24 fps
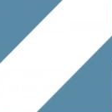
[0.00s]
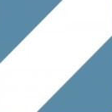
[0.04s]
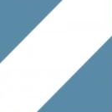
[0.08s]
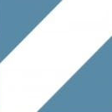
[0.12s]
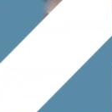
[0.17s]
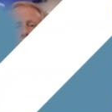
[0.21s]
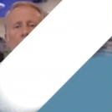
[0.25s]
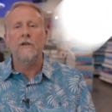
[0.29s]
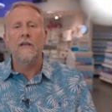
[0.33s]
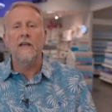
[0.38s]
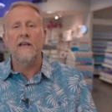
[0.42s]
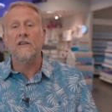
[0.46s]

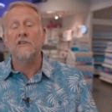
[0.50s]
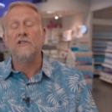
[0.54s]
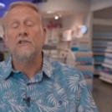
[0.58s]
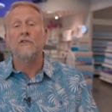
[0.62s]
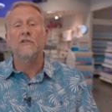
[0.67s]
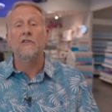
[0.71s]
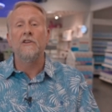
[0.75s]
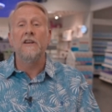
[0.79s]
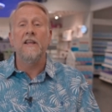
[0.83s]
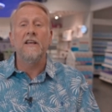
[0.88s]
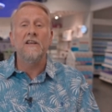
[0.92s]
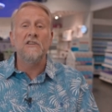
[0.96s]
Okay, so
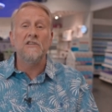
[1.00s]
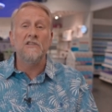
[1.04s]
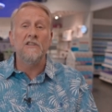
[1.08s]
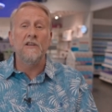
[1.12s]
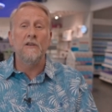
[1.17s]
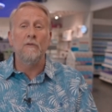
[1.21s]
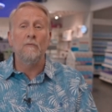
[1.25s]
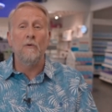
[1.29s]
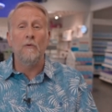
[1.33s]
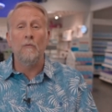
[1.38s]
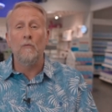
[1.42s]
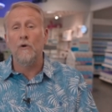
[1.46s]
the next
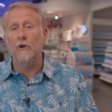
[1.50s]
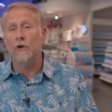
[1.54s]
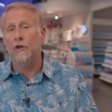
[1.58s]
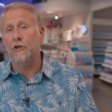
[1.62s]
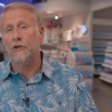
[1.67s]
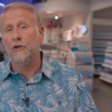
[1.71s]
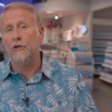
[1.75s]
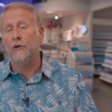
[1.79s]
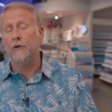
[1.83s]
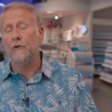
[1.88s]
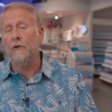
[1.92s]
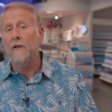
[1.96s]
thing we want to
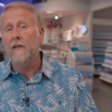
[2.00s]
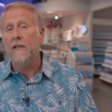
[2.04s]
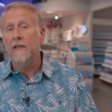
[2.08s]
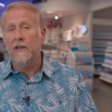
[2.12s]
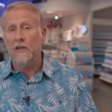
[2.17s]
do